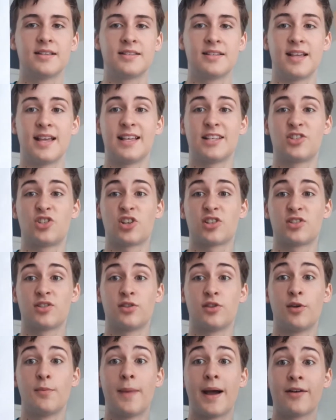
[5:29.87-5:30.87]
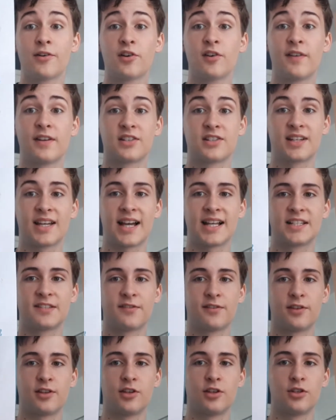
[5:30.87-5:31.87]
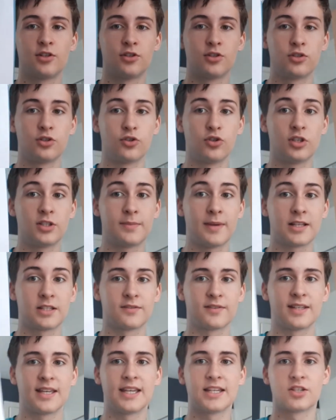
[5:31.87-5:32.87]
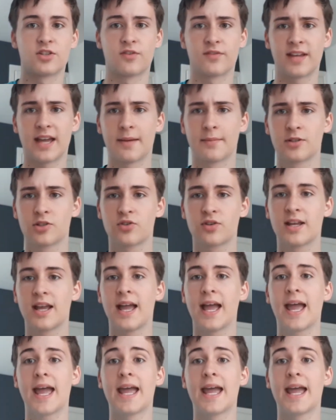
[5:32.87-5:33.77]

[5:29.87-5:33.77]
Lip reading: It's just the My Revision Guides for the New Specification of Chemistry.